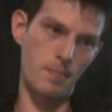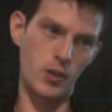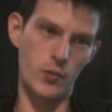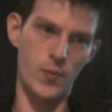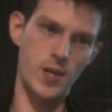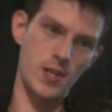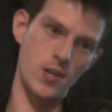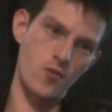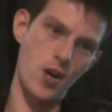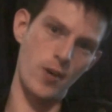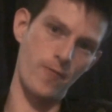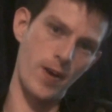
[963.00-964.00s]
because when you
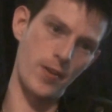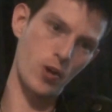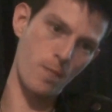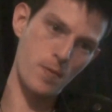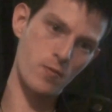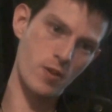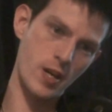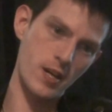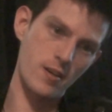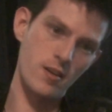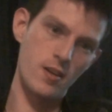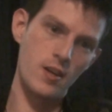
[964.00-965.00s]
try to fight the copyright,
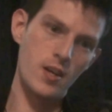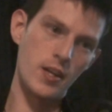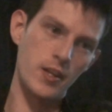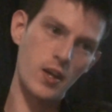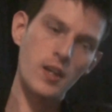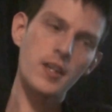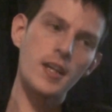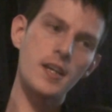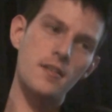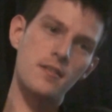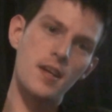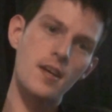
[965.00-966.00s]
the only thing it
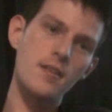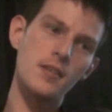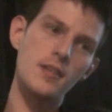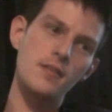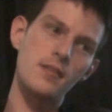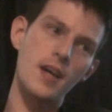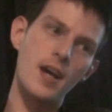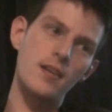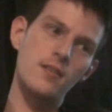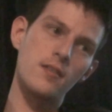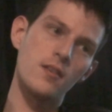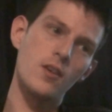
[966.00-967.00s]
says is
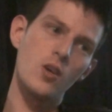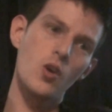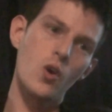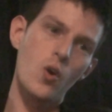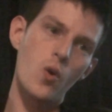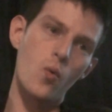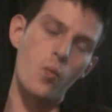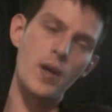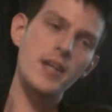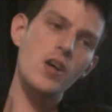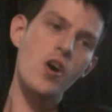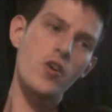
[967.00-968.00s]
that we
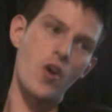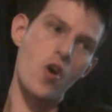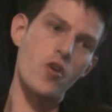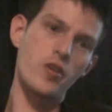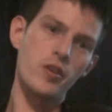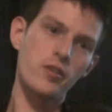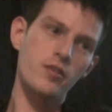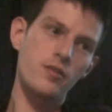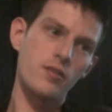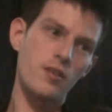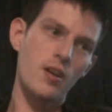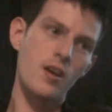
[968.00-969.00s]
don't own
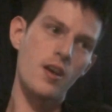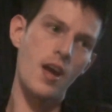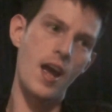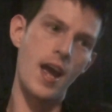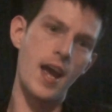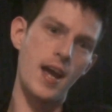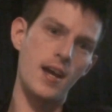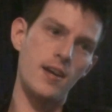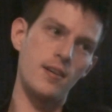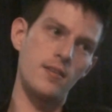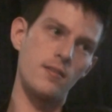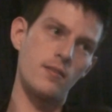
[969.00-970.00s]
it,
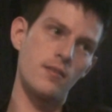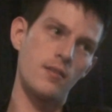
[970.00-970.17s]
and